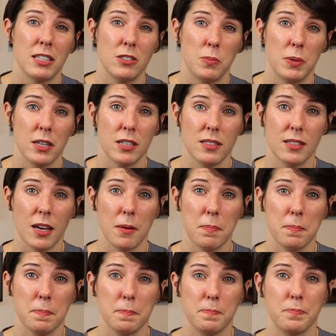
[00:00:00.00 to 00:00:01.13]
my spirits up.
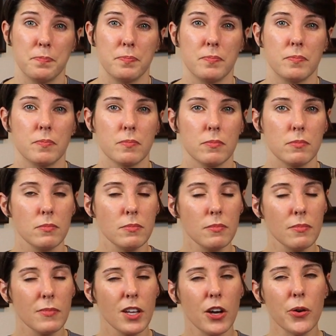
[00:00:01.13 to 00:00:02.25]

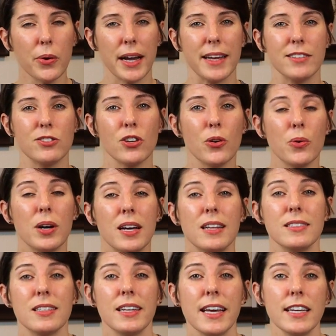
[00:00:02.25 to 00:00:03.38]
Okay, so
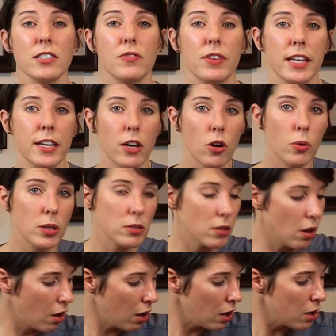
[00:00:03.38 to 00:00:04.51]
today's video is
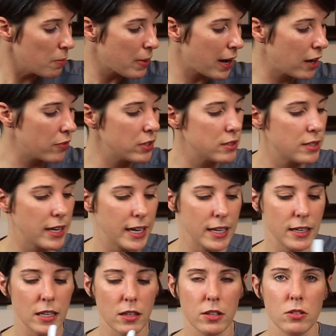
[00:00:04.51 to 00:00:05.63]
all about this
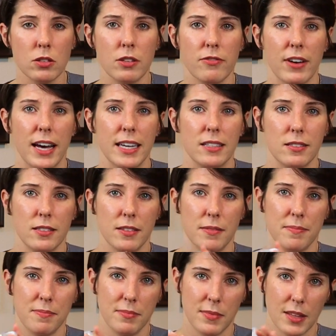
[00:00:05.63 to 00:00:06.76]
handy little device.
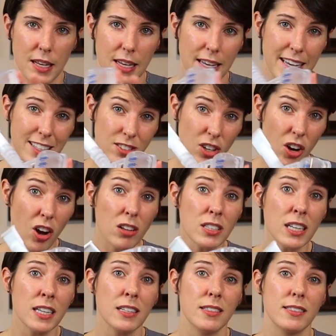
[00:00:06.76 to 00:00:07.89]
It's called
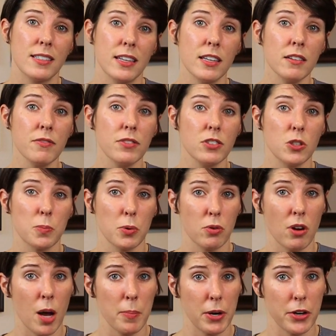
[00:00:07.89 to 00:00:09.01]
an incentive
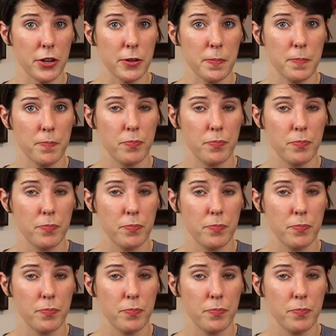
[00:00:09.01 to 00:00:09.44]
spirometer.